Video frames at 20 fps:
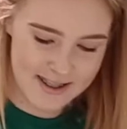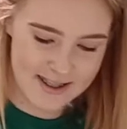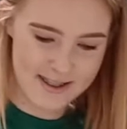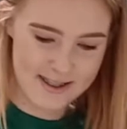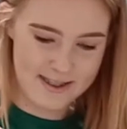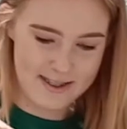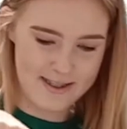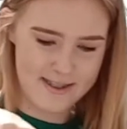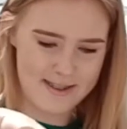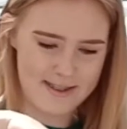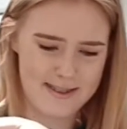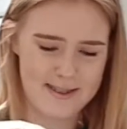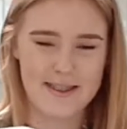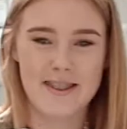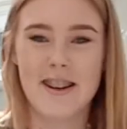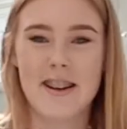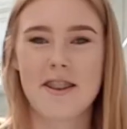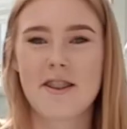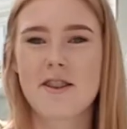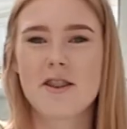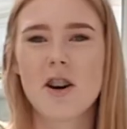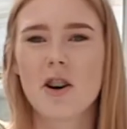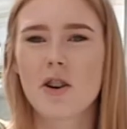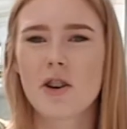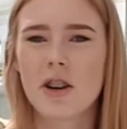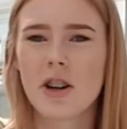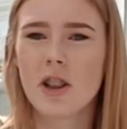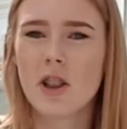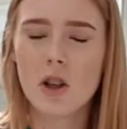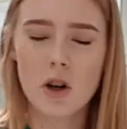Oh, it's not
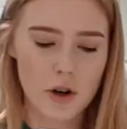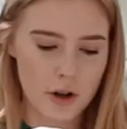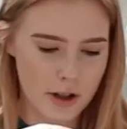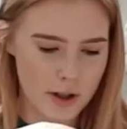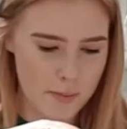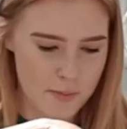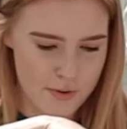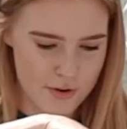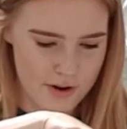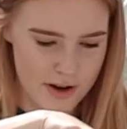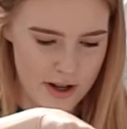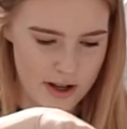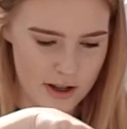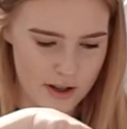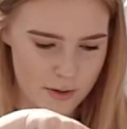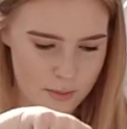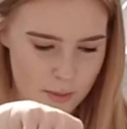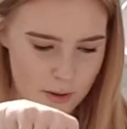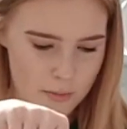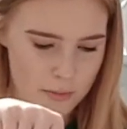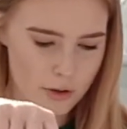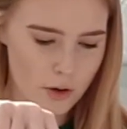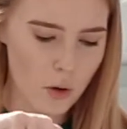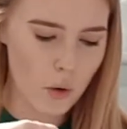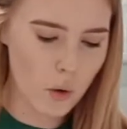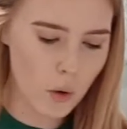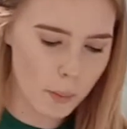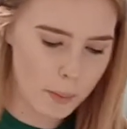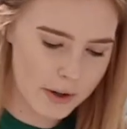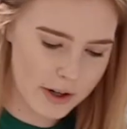going to look the prettiest, but I'm just
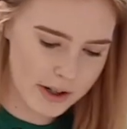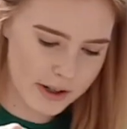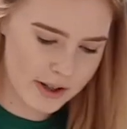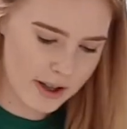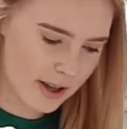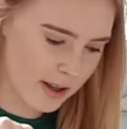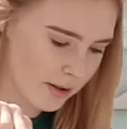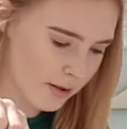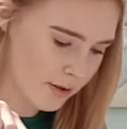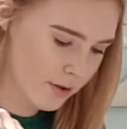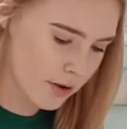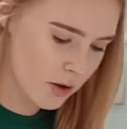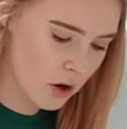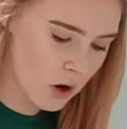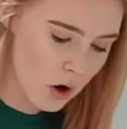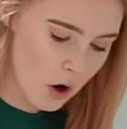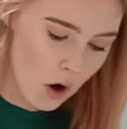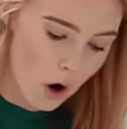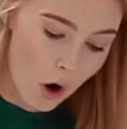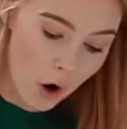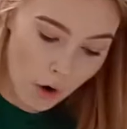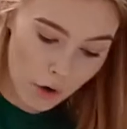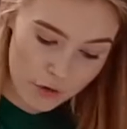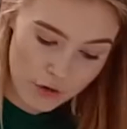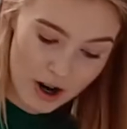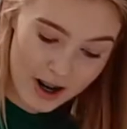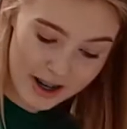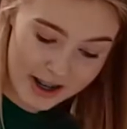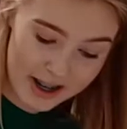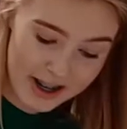hoping it tastes
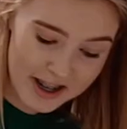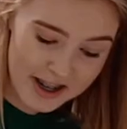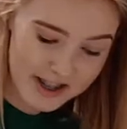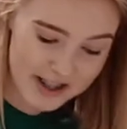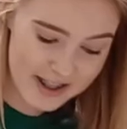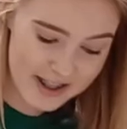alright.